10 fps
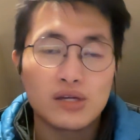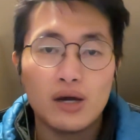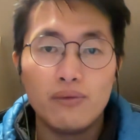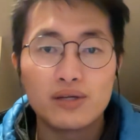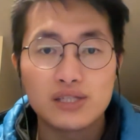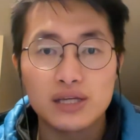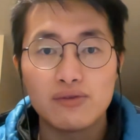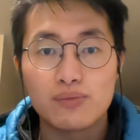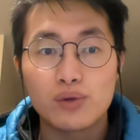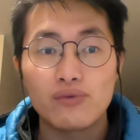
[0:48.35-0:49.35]
I wanted to give a
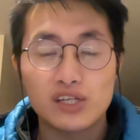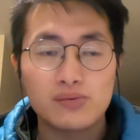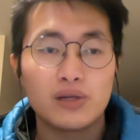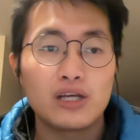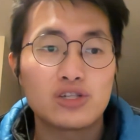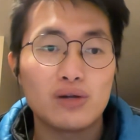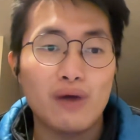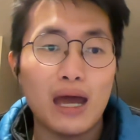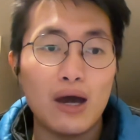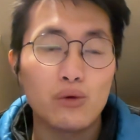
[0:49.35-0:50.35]
brief explanation of
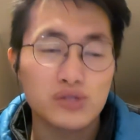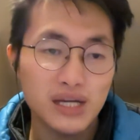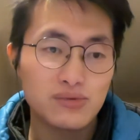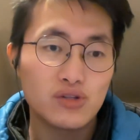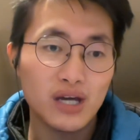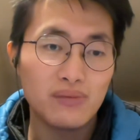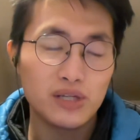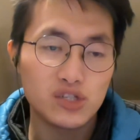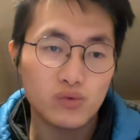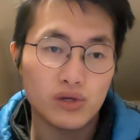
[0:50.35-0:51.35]
how type 2
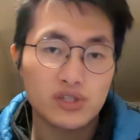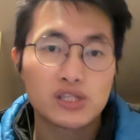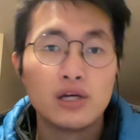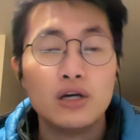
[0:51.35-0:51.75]
diabetes works.